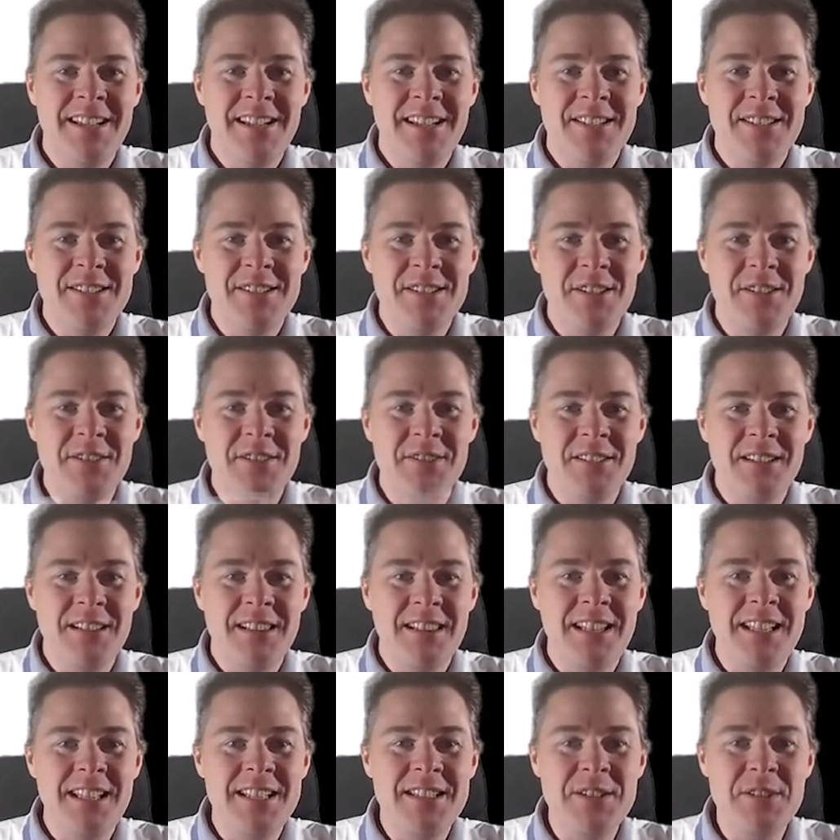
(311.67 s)
So
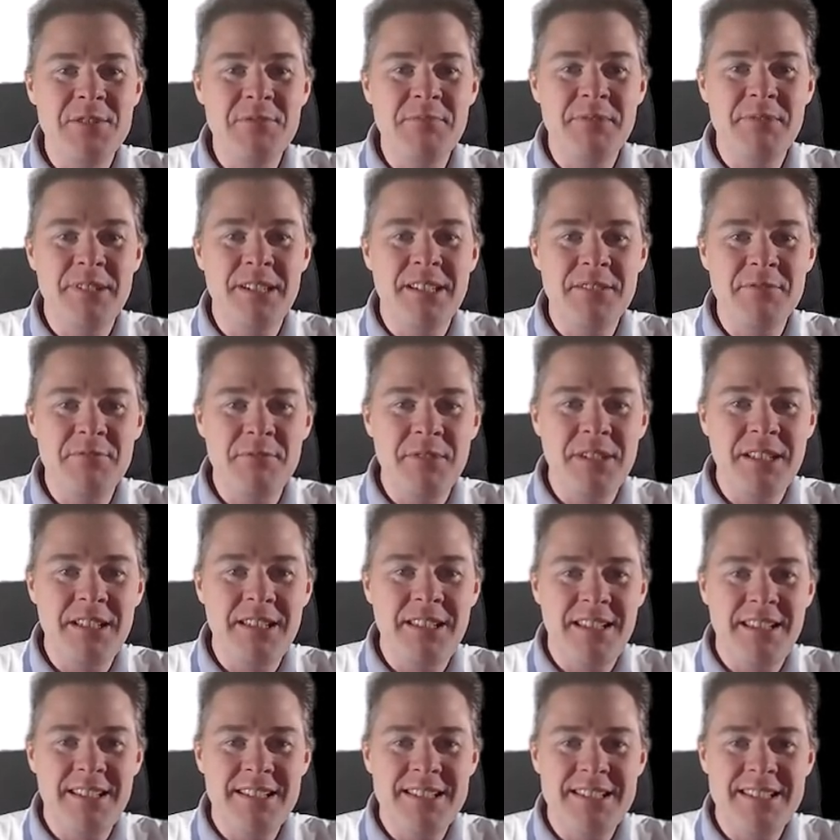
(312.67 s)
let's open it with
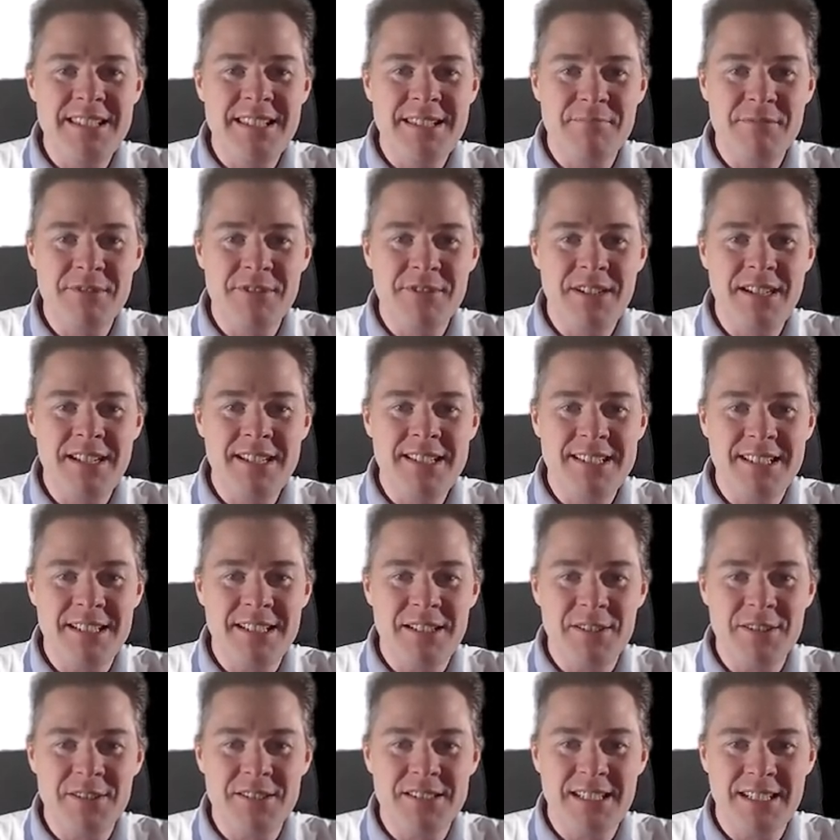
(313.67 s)
the CM Trace. It
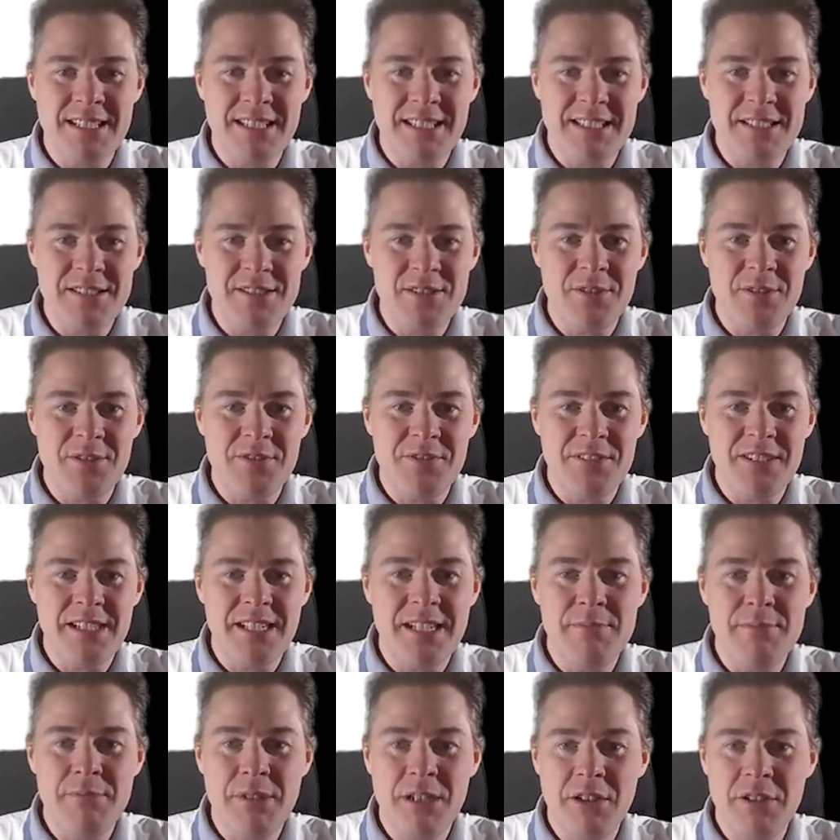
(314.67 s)
looks like it's already
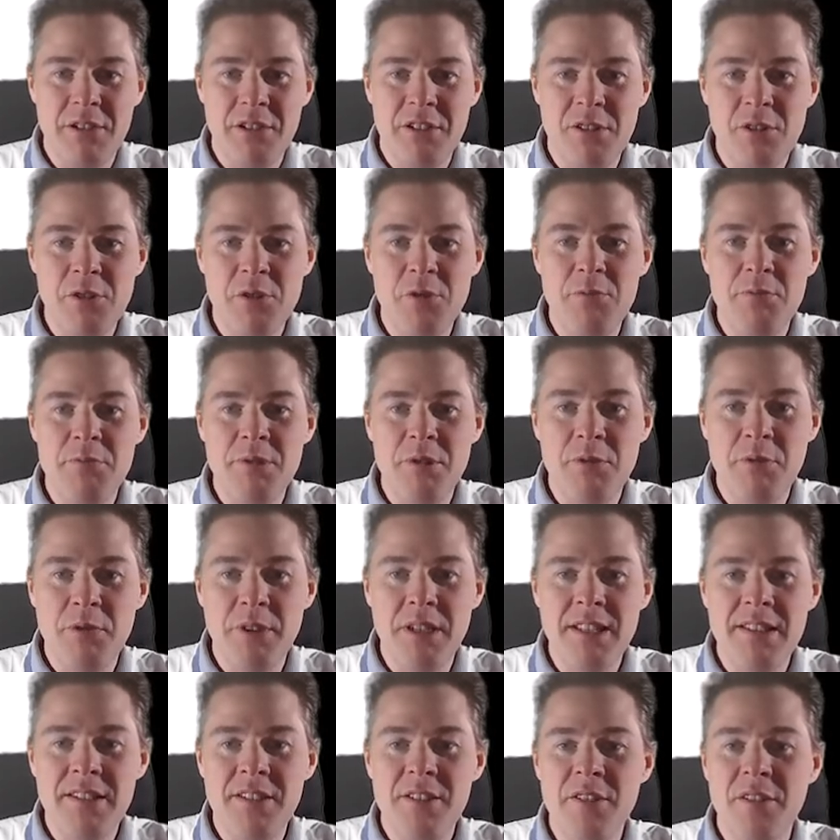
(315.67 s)
there, but I'm going to open
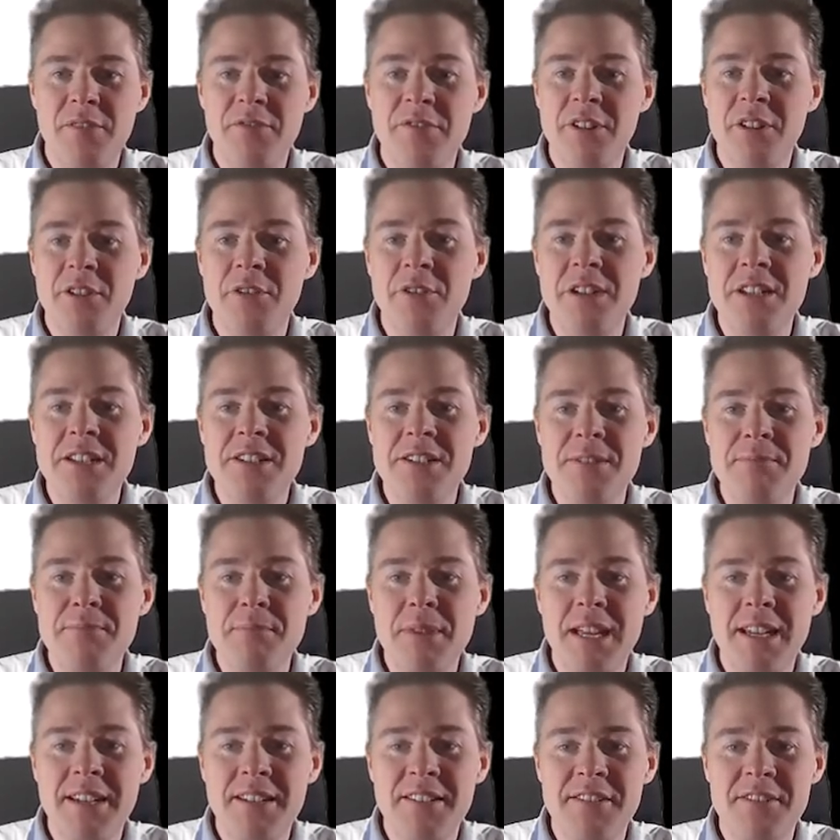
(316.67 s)
with Configuration
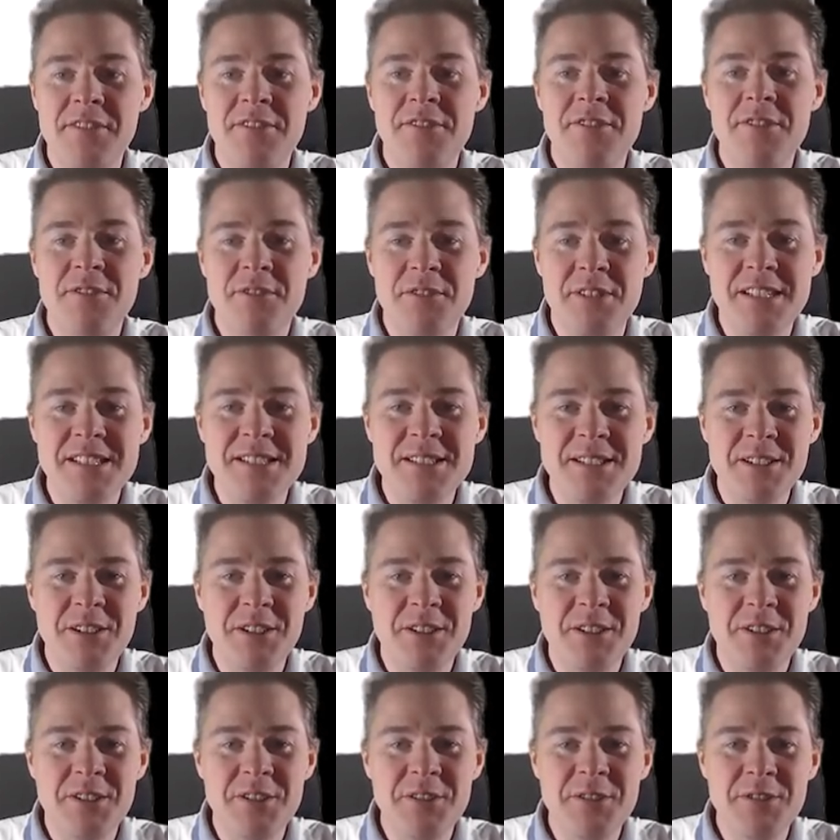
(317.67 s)
Manager Trace
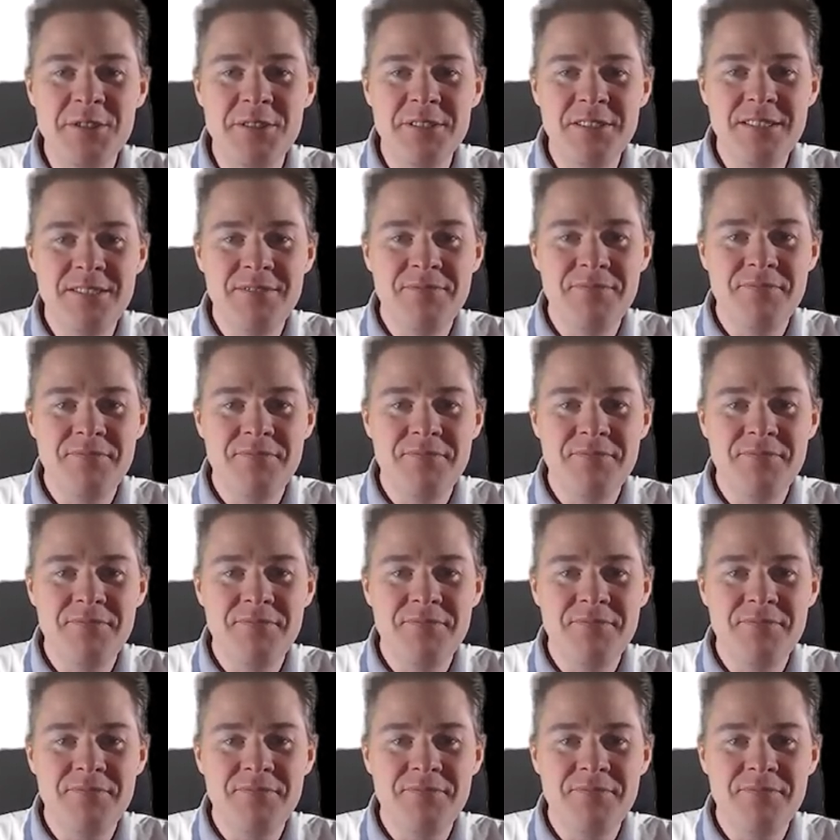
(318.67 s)
Log Tool.